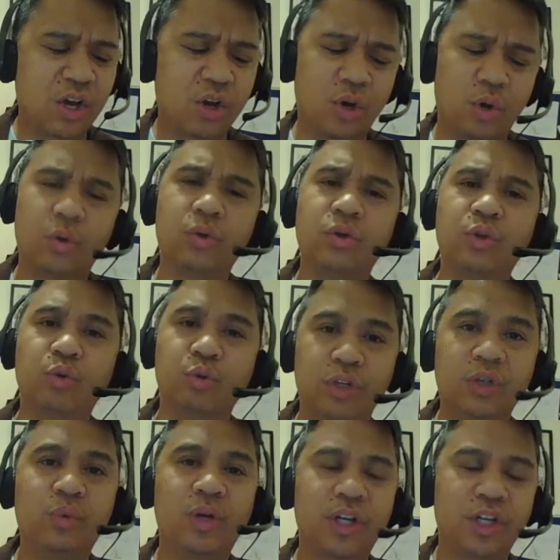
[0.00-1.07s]
Oh, you
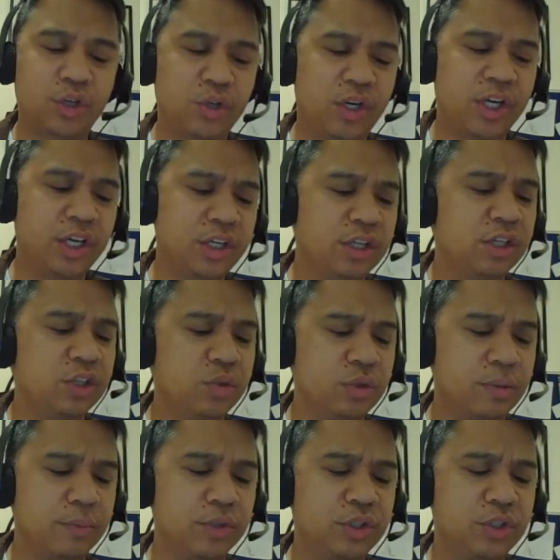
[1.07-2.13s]
really want to cry? Do
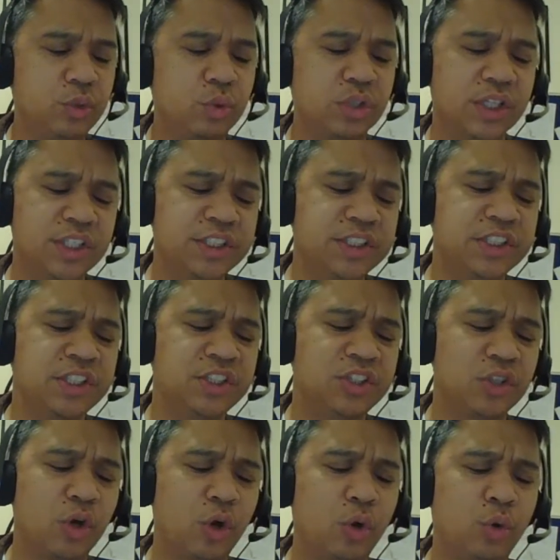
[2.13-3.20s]
number two. Listen
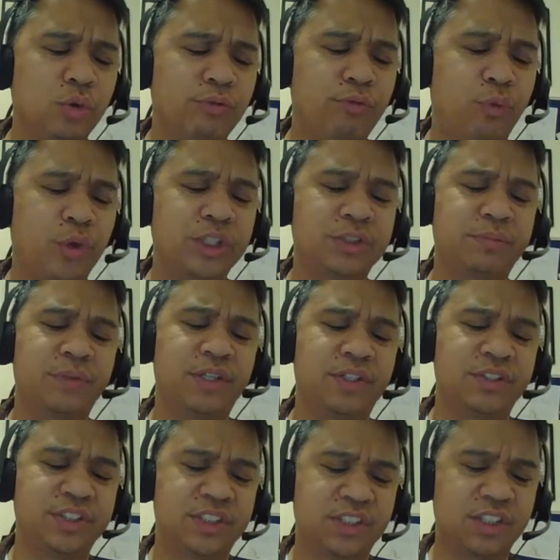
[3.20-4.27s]
to old
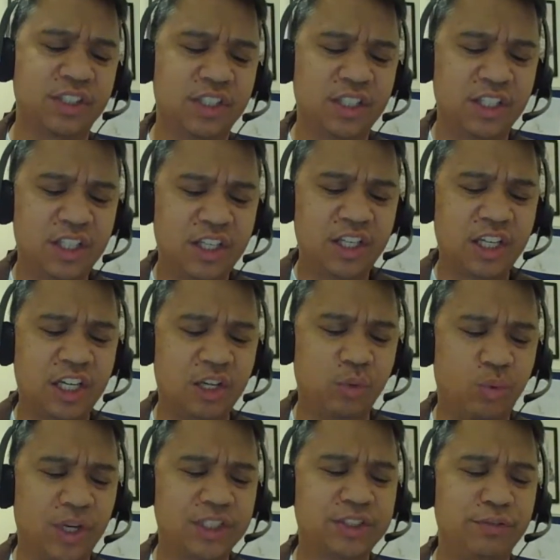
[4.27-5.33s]
voicemails
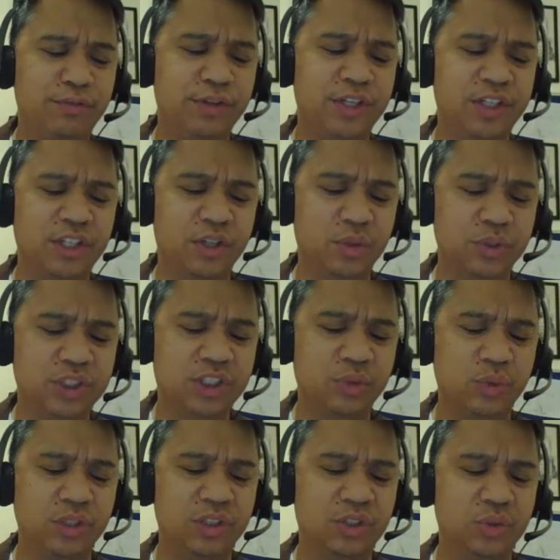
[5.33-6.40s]
and watch videos
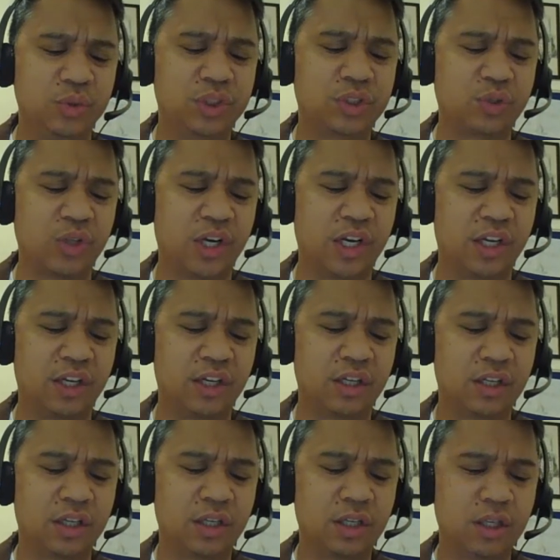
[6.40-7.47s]
to induce crying.
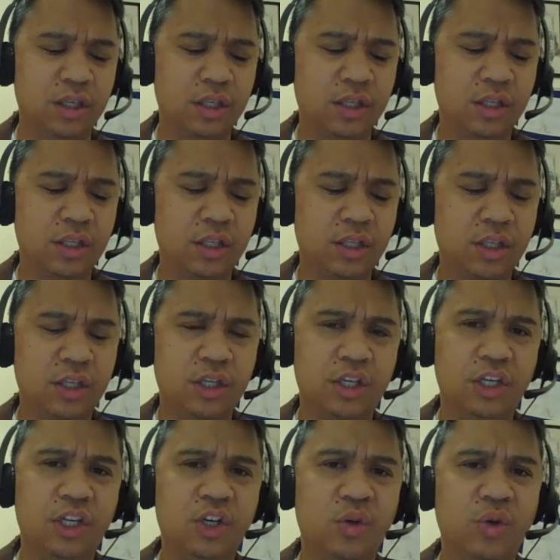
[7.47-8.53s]

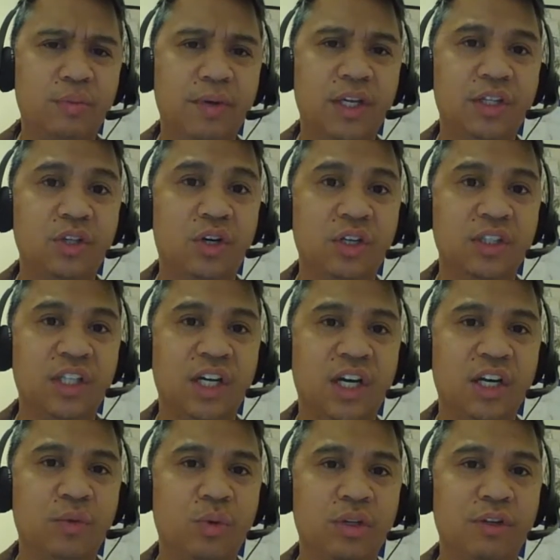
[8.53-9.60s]
You know, when my dog
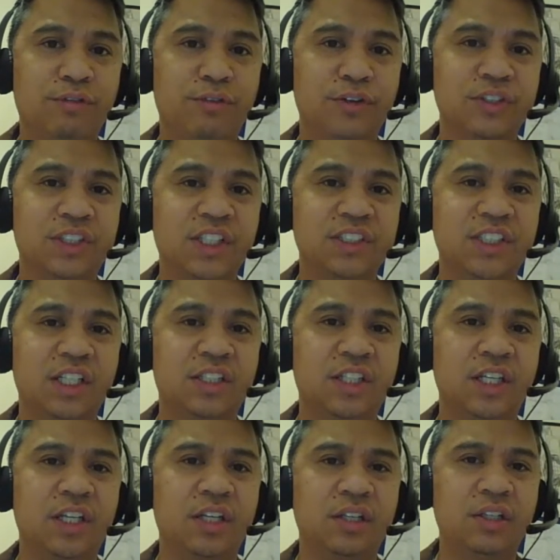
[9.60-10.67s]
died, one of the first things I
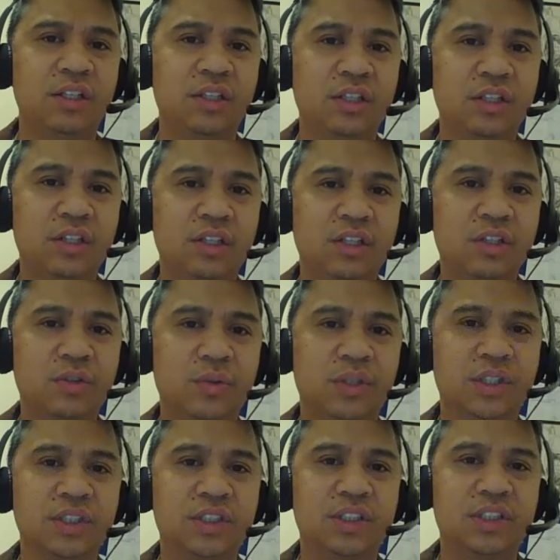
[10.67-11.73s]
did
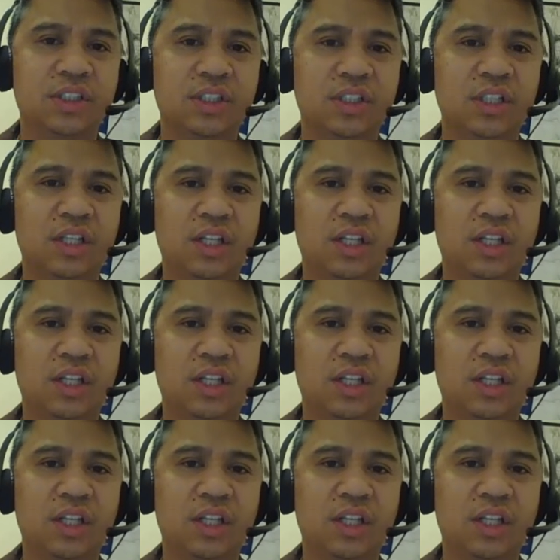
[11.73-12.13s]
was